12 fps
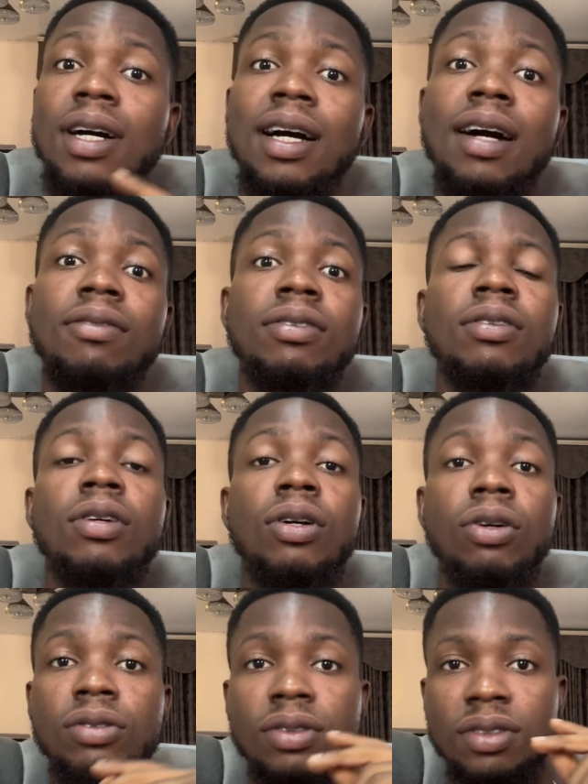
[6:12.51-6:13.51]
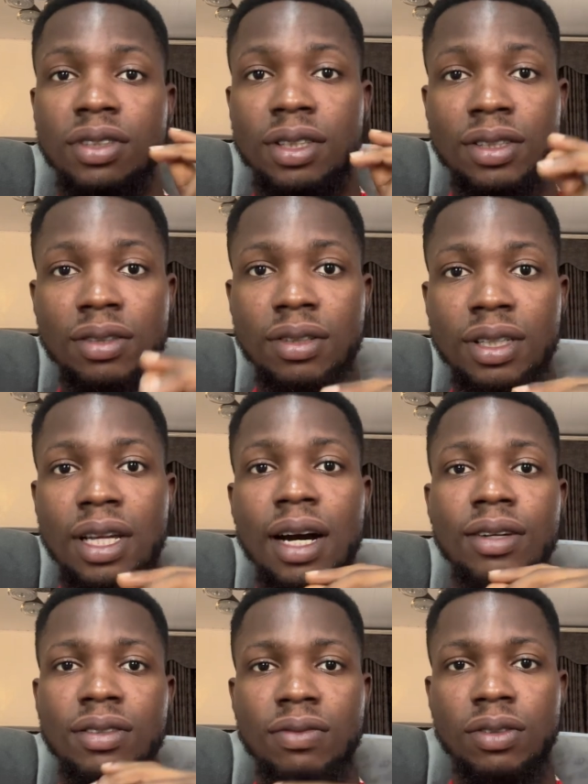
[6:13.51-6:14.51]
I have close to
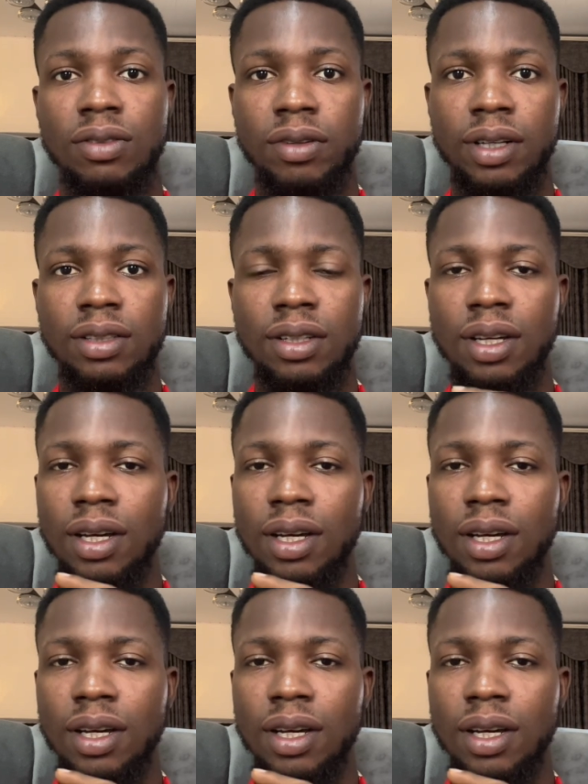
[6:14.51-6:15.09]
600,000 followers,